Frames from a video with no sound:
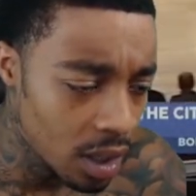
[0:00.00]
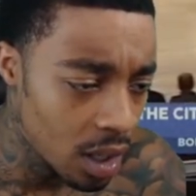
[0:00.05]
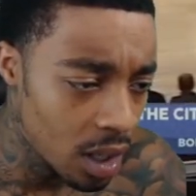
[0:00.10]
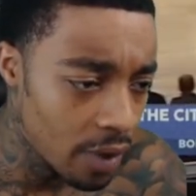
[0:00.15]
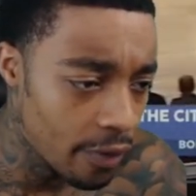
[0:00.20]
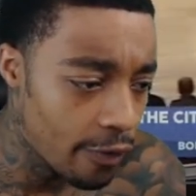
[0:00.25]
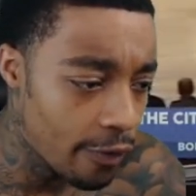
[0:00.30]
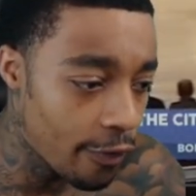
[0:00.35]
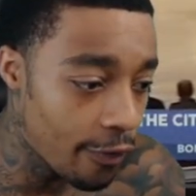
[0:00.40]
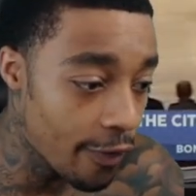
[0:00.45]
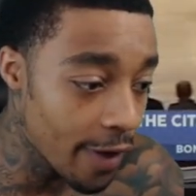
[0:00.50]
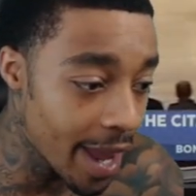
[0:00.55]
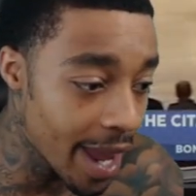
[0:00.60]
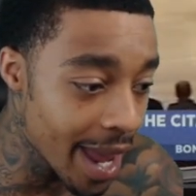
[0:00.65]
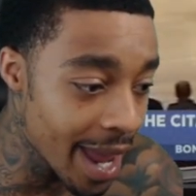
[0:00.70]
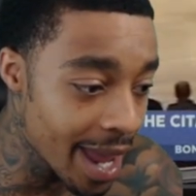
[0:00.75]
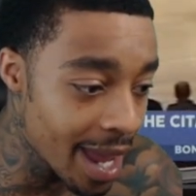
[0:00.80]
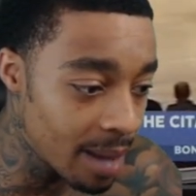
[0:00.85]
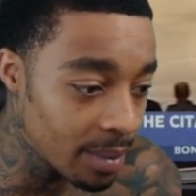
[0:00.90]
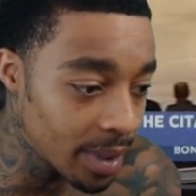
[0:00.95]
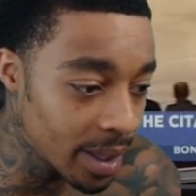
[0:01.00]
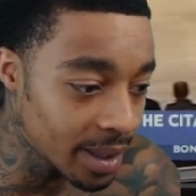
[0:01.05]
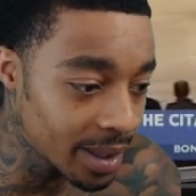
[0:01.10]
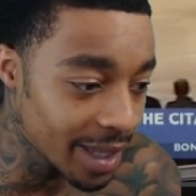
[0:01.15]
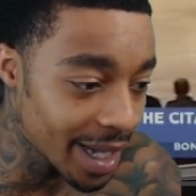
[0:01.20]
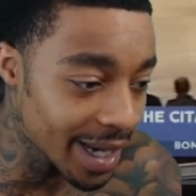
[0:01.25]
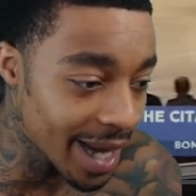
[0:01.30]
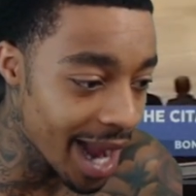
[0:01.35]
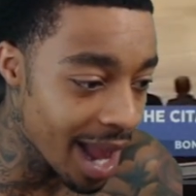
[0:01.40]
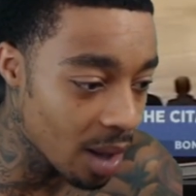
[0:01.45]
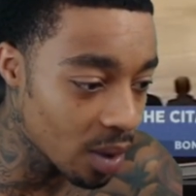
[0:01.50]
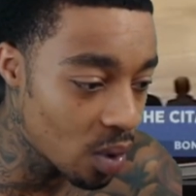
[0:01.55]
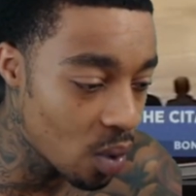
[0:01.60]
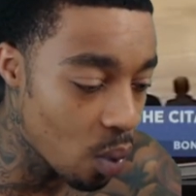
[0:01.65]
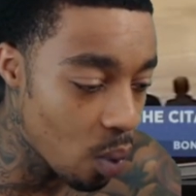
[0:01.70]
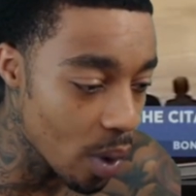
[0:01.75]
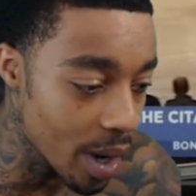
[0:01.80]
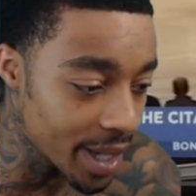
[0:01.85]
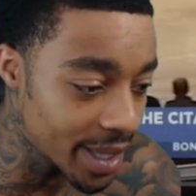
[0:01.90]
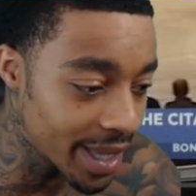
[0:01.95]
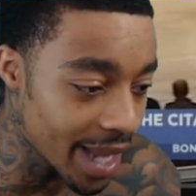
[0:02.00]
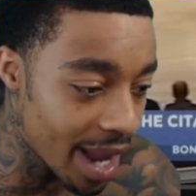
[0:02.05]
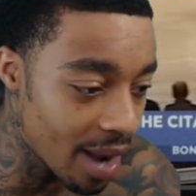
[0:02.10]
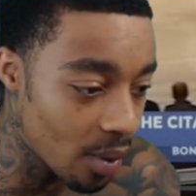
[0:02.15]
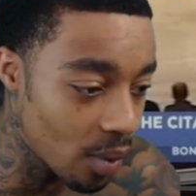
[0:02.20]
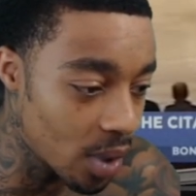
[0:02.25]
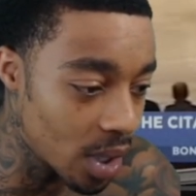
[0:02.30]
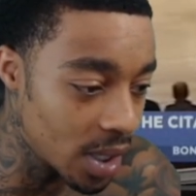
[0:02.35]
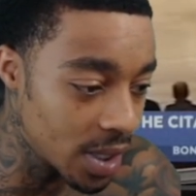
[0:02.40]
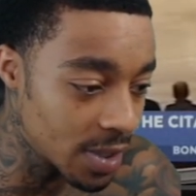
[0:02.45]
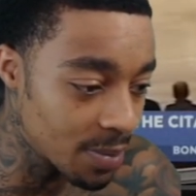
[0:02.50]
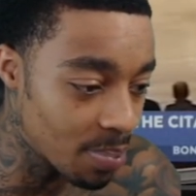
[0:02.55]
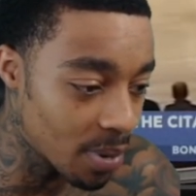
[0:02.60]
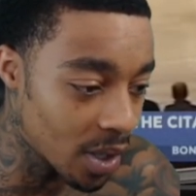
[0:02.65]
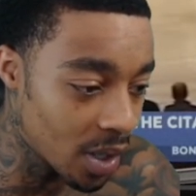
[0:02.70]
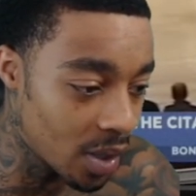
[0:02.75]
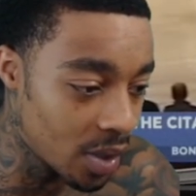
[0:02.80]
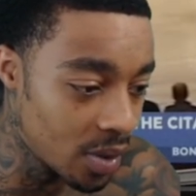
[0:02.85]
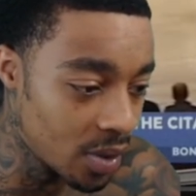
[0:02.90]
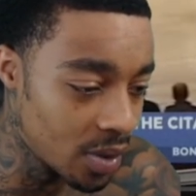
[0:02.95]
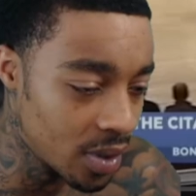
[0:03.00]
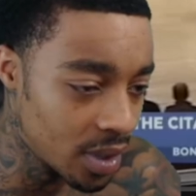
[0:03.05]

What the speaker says: Fam, look like how quick that was, bro.